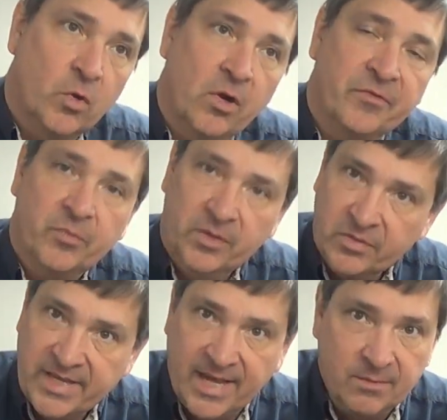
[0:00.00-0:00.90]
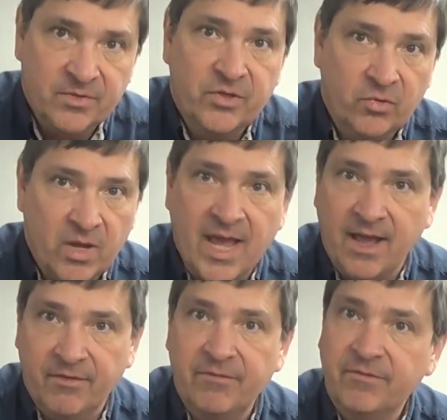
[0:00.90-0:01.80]
Raw Thrills games do
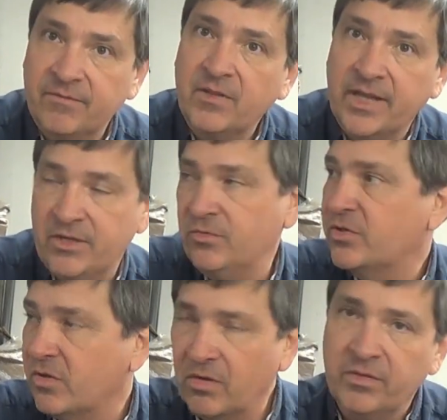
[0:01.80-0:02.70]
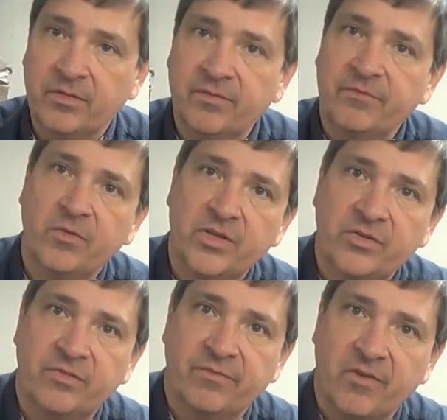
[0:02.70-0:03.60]
have, like you saw the footage
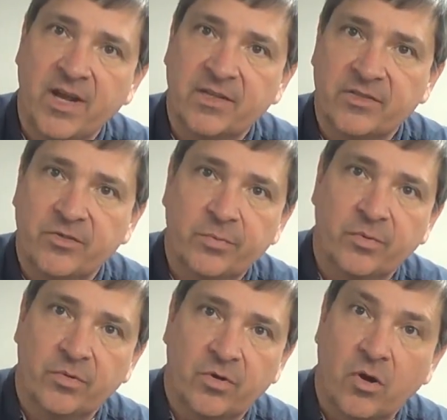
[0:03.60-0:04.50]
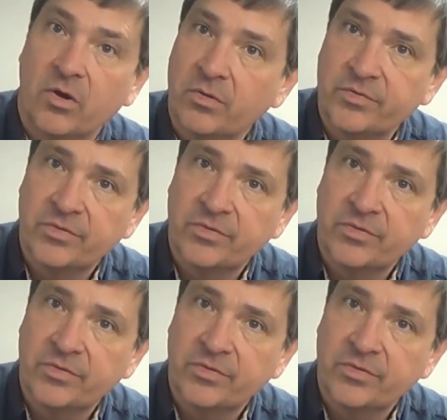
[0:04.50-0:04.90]
of Frank's super cars.